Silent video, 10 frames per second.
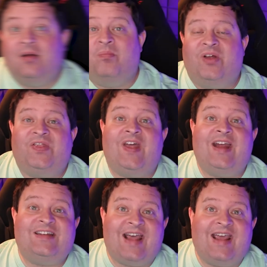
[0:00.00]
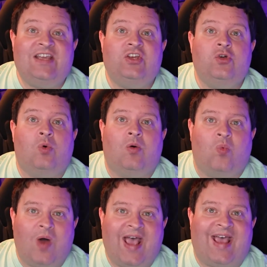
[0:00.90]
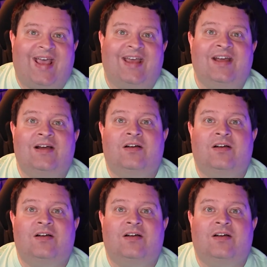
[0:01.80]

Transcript: But they take you away